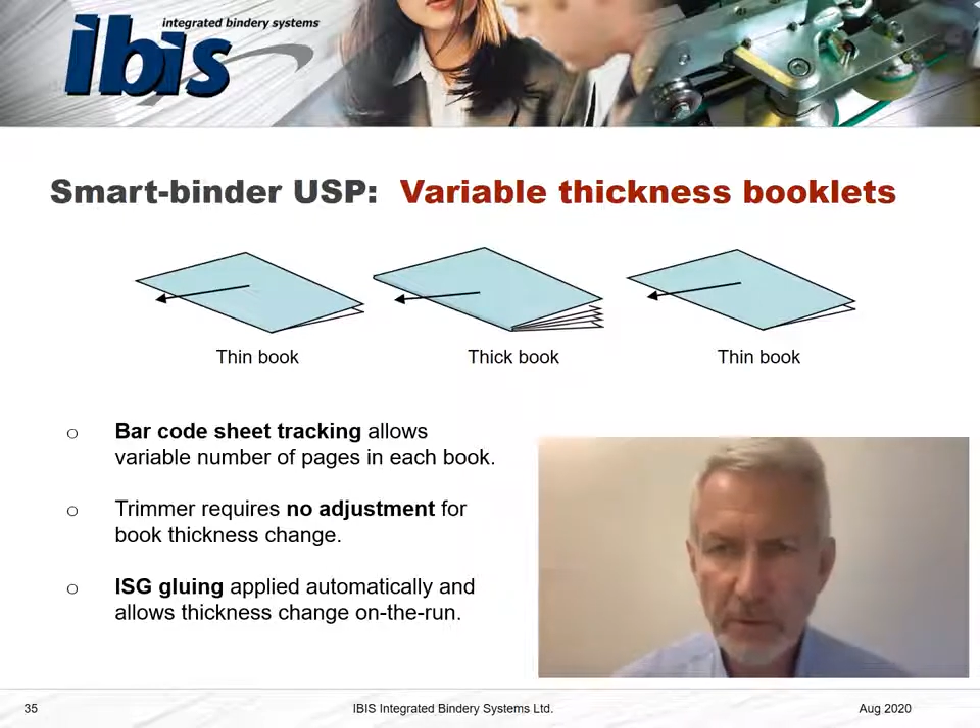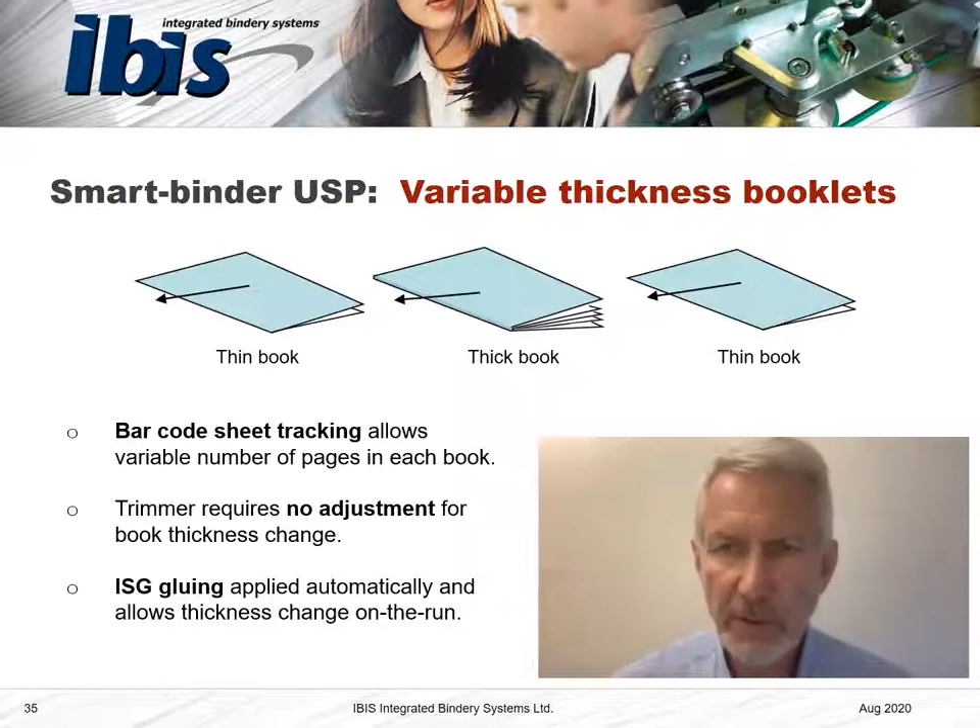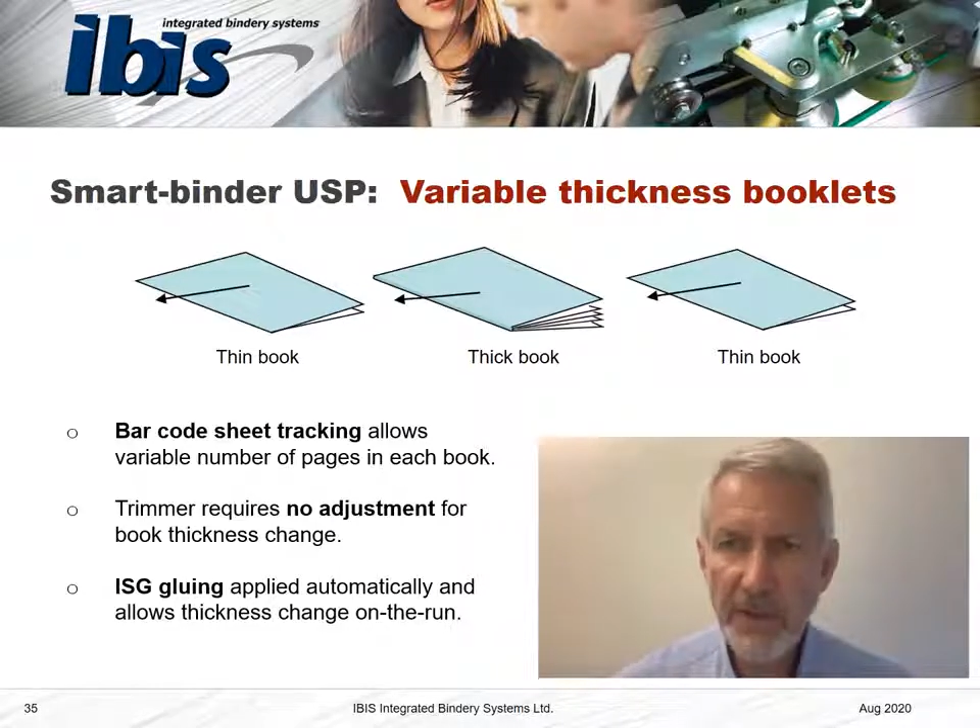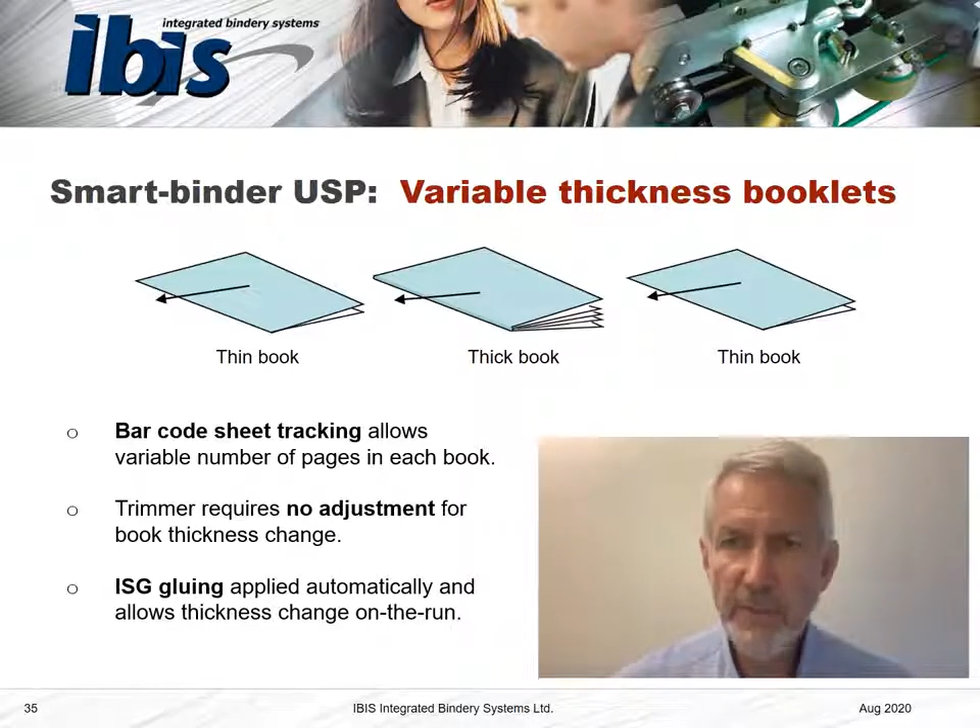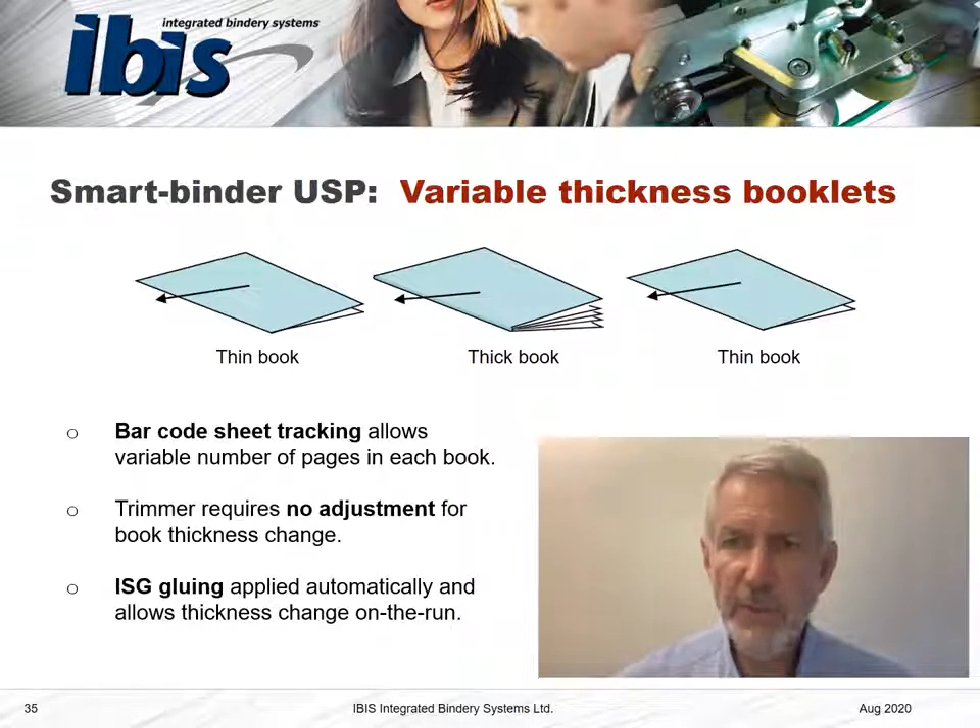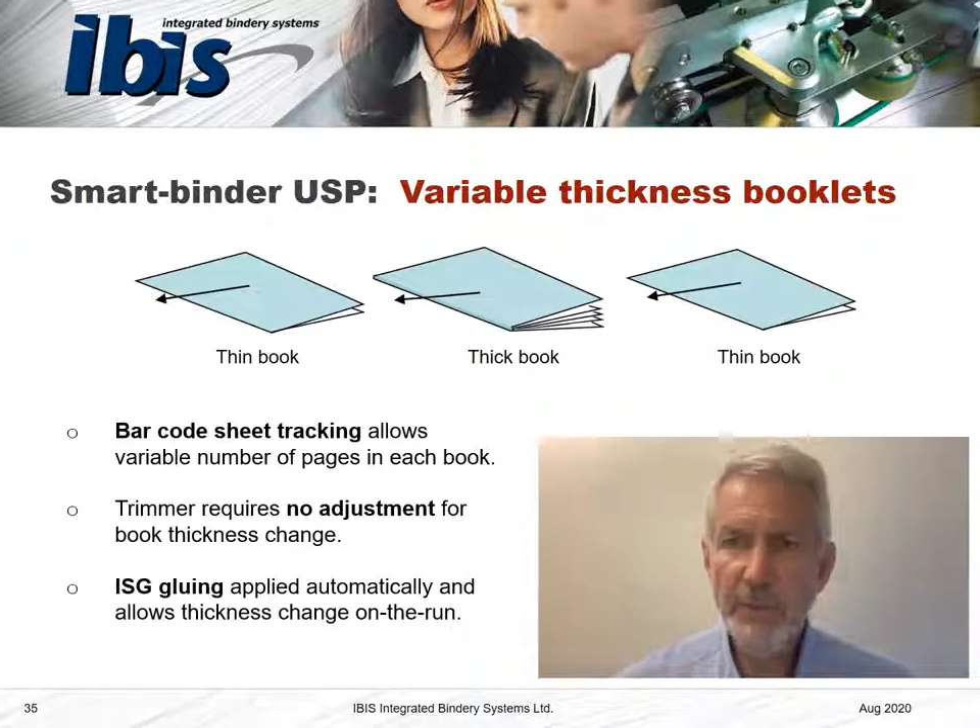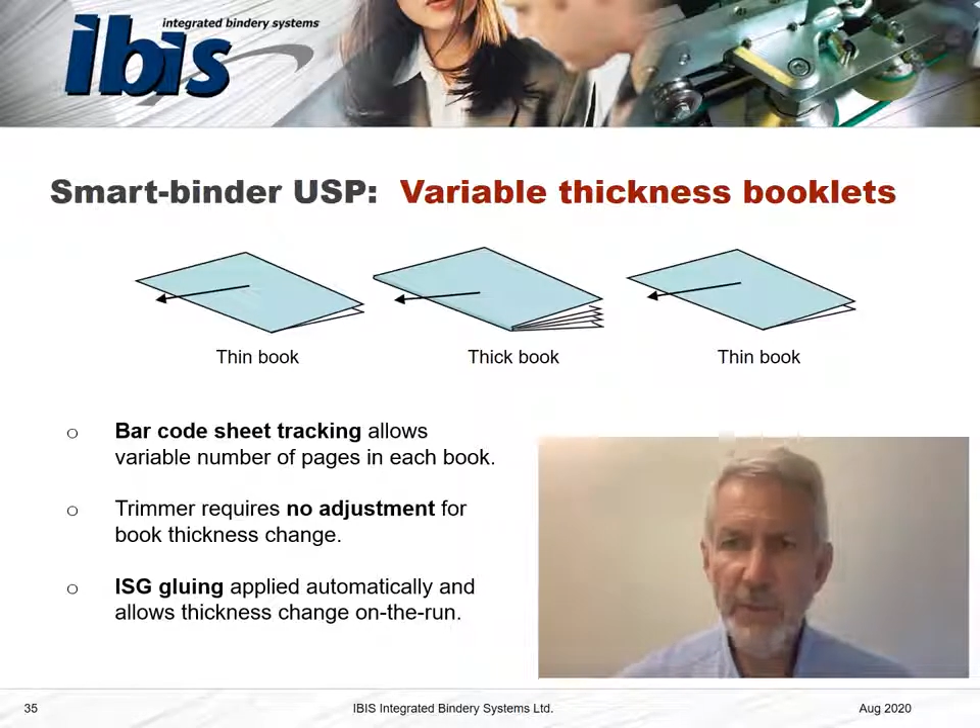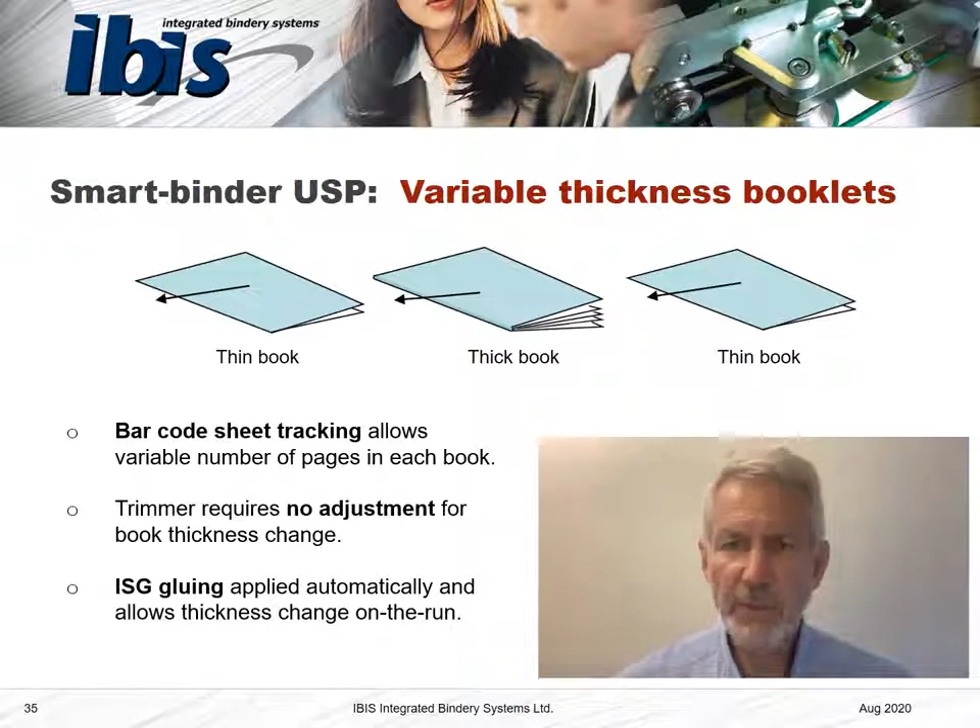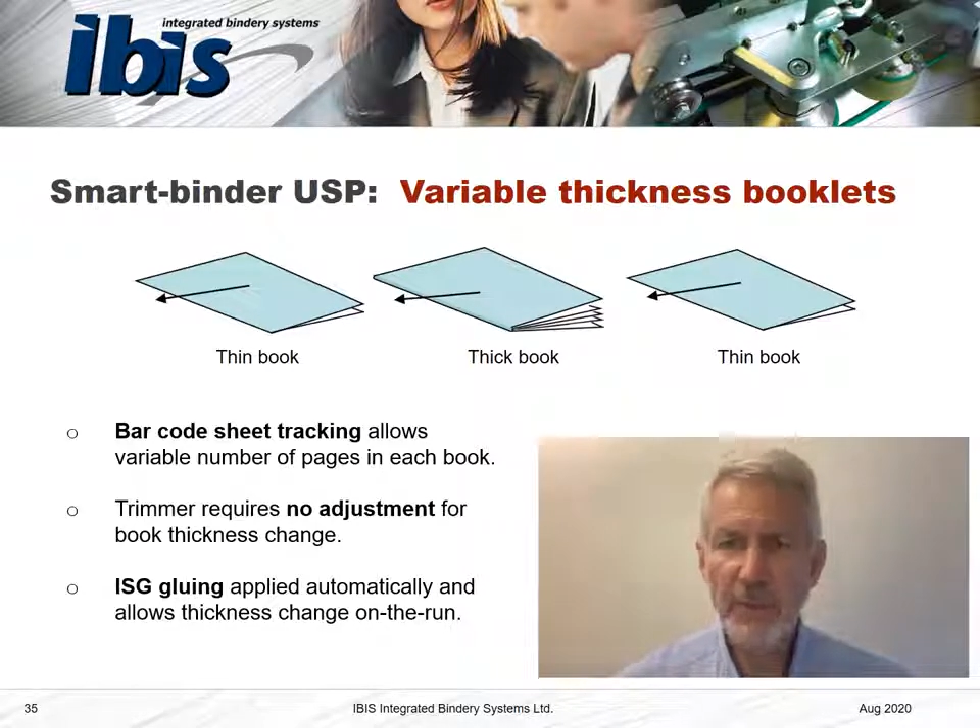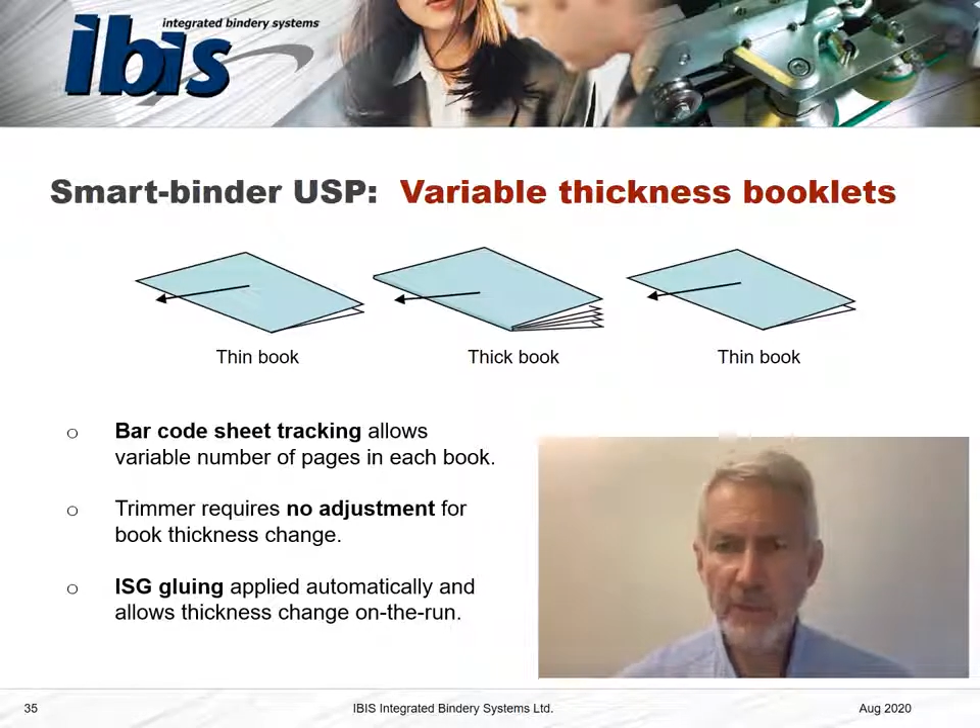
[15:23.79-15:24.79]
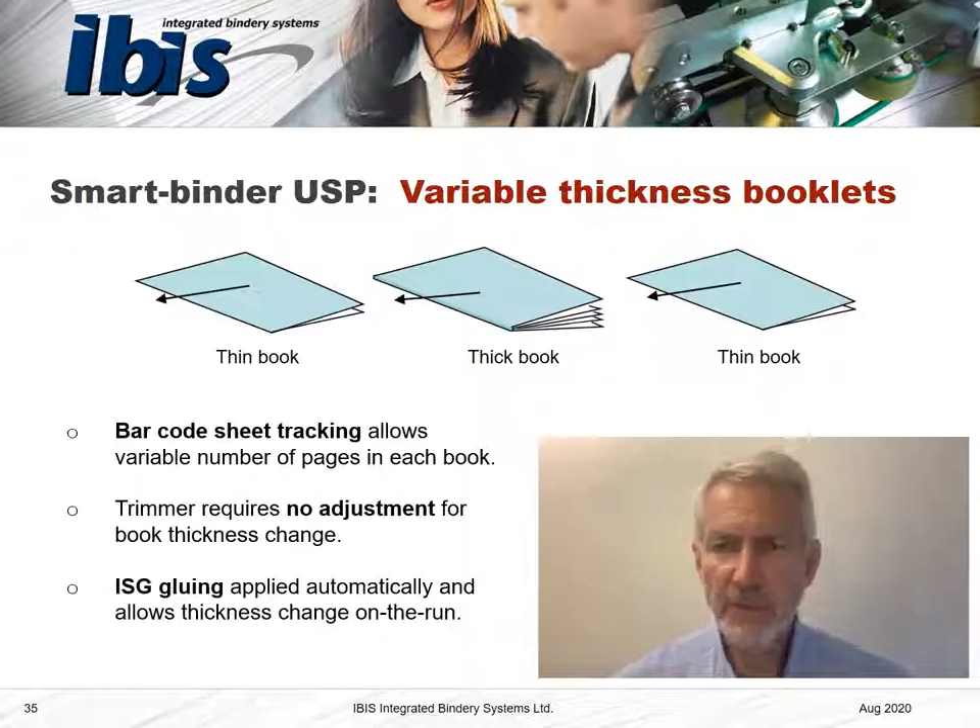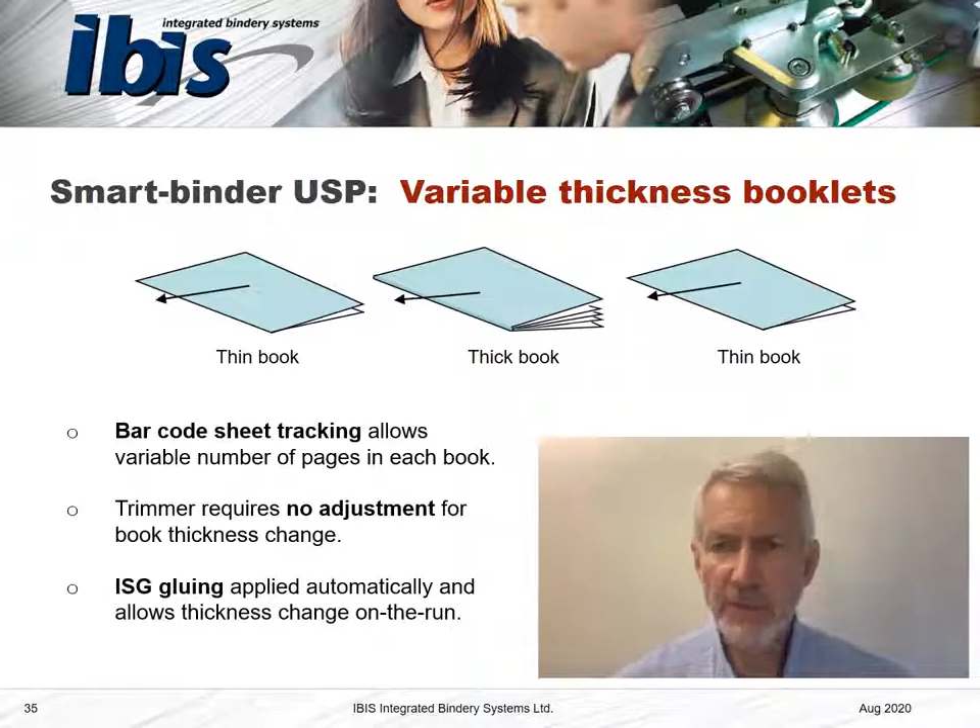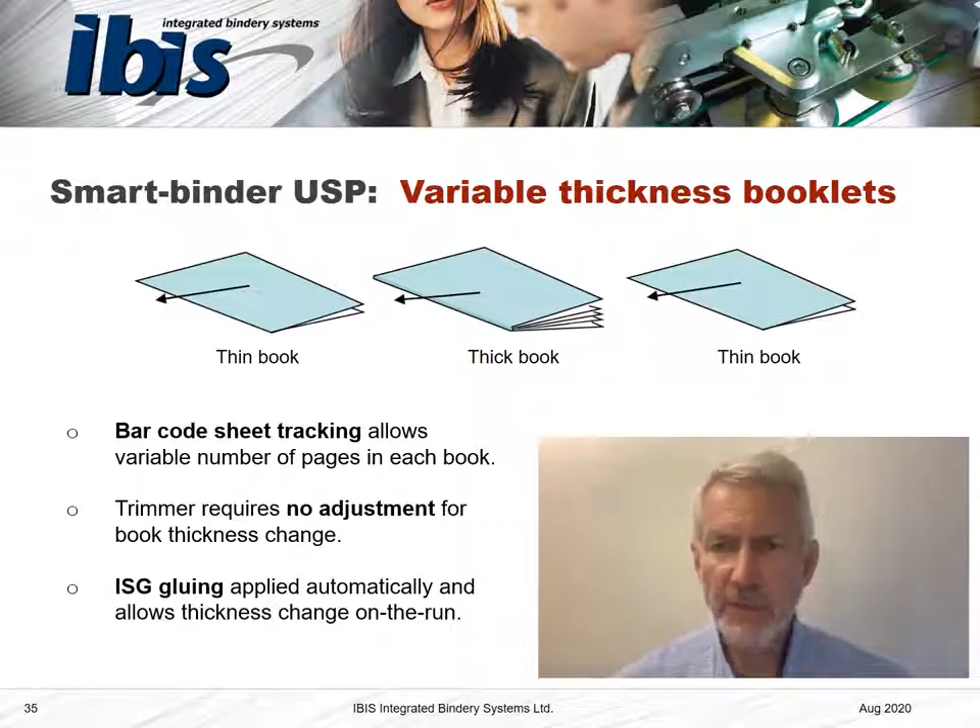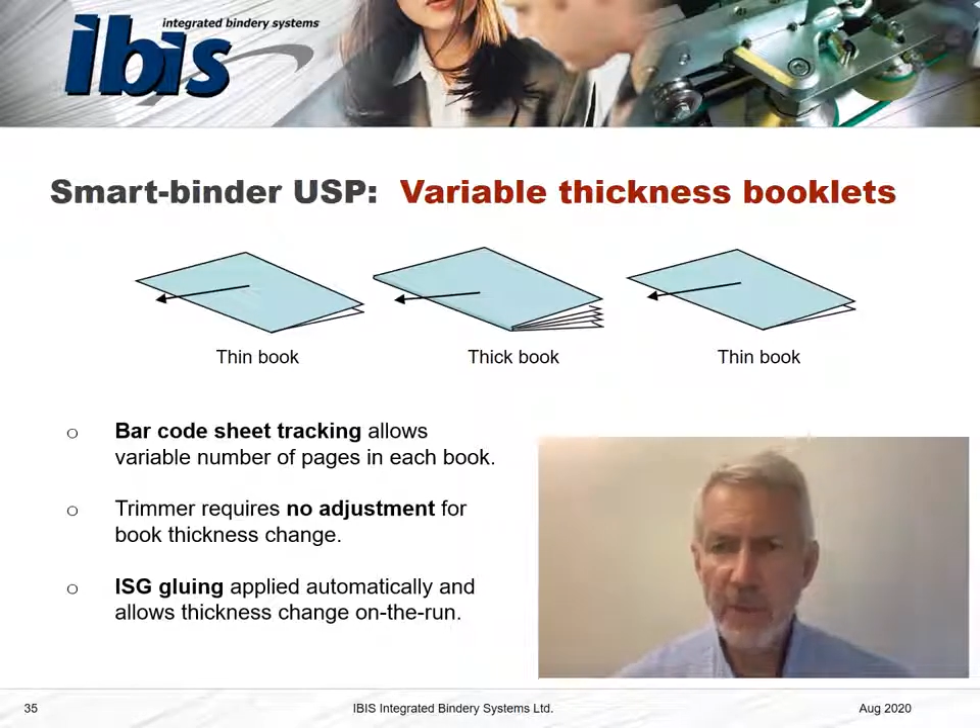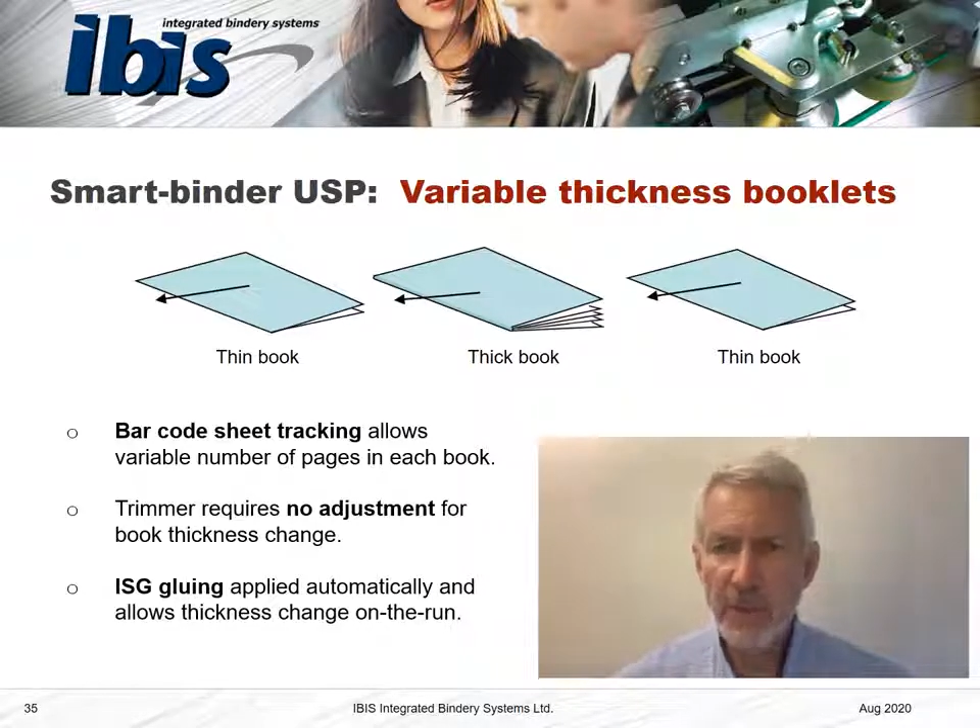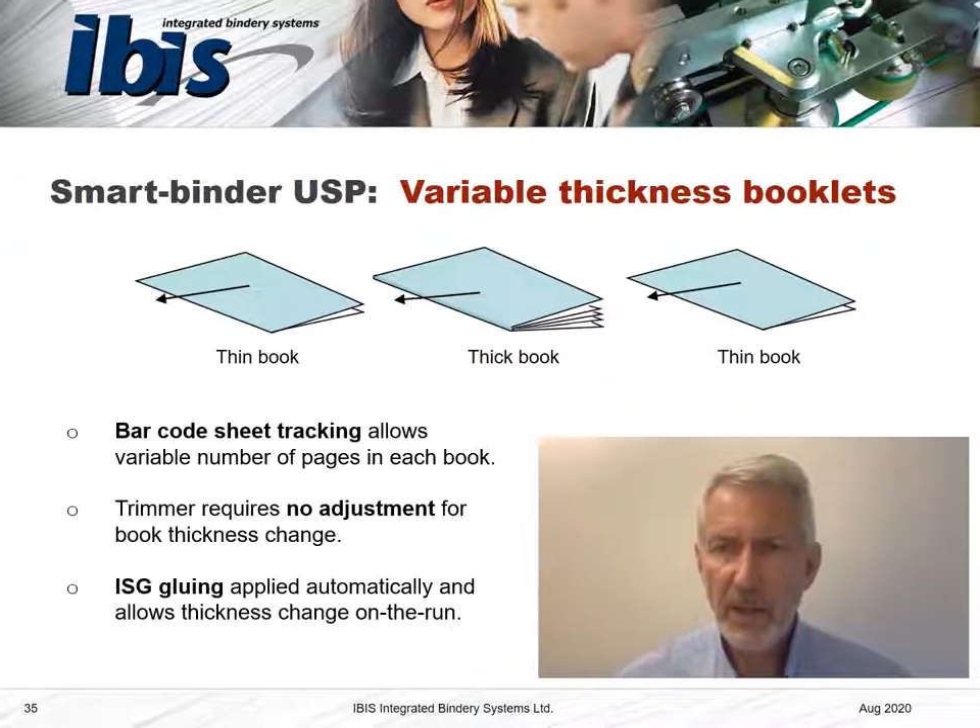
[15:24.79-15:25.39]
a variable book thickness,